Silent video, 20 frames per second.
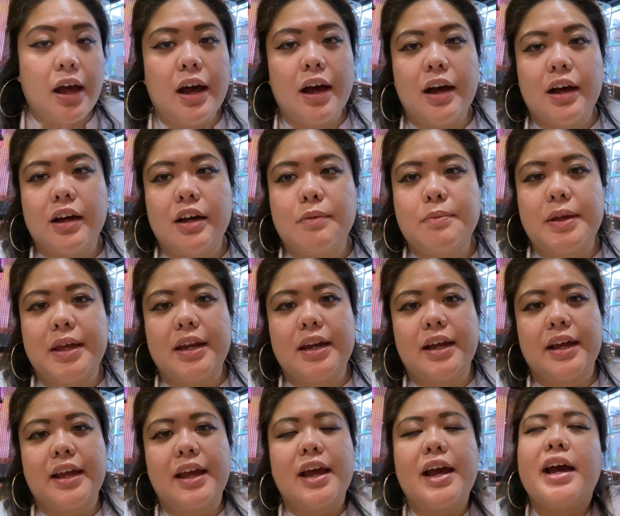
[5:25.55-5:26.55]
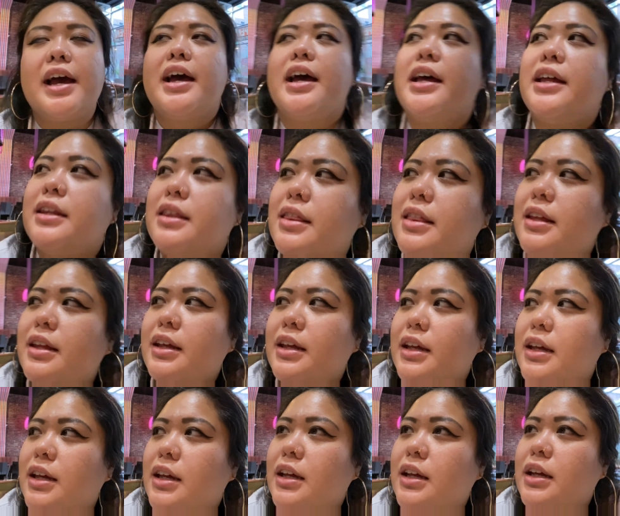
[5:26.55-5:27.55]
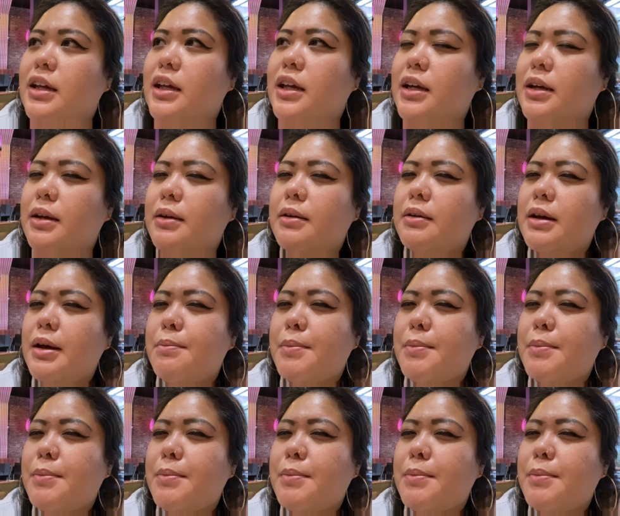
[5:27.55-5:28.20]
and I had it